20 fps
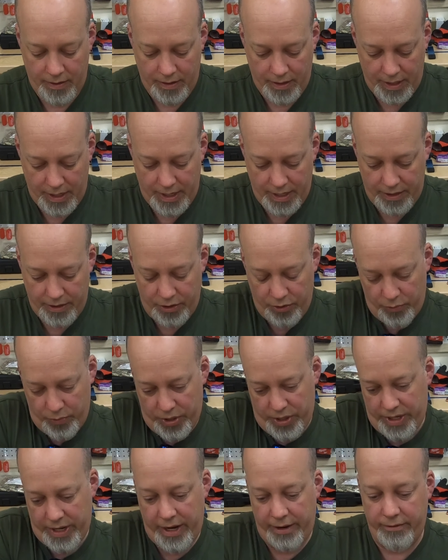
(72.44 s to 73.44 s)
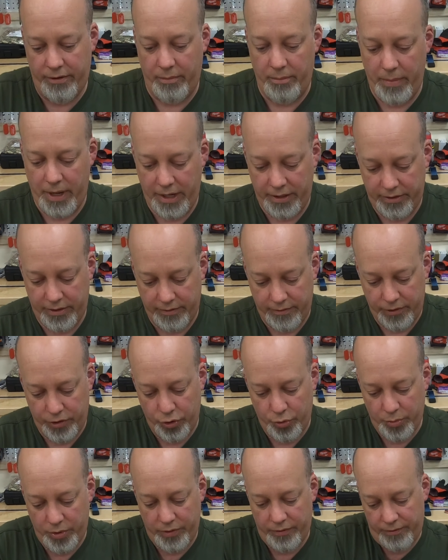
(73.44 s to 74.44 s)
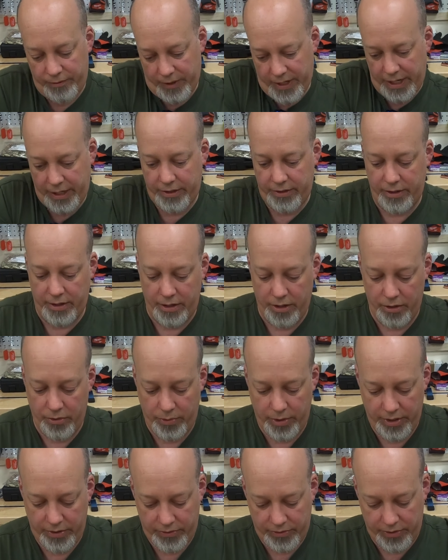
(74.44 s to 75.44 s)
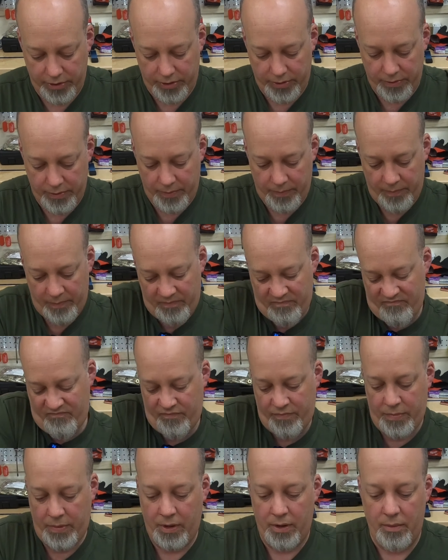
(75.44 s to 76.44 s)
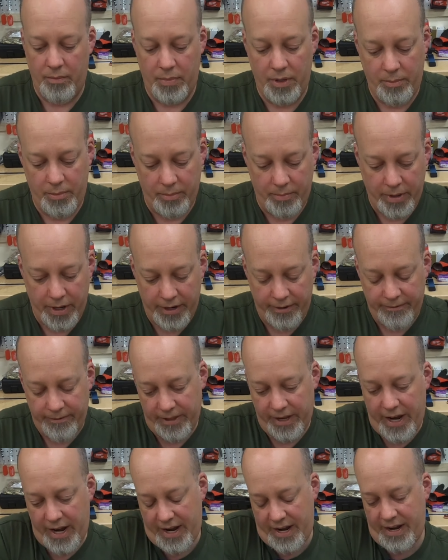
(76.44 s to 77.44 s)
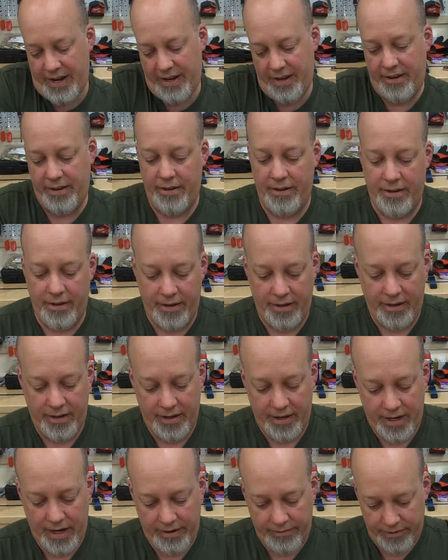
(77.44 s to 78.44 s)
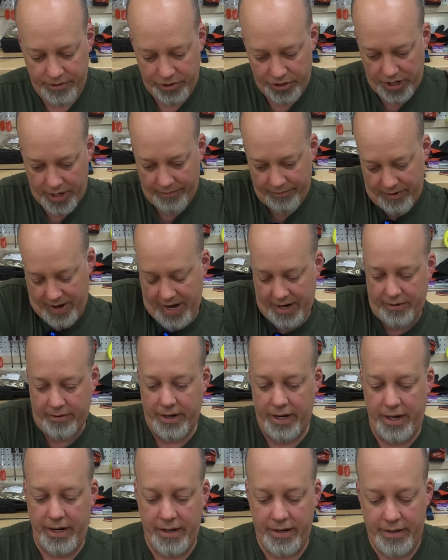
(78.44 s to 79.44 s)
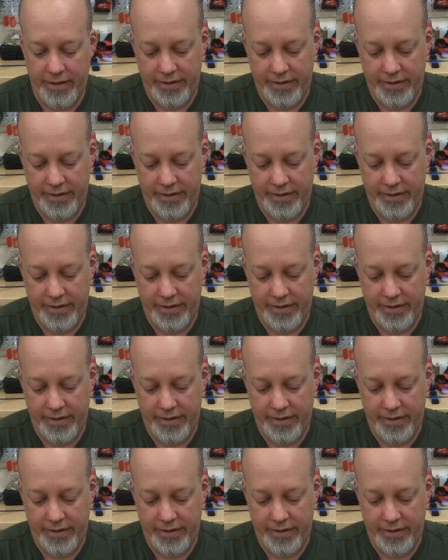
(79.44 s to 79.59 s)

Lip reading: and you will have a mess of aluminum flakes to deal with, so be prepared for that. Have your shop vac ready.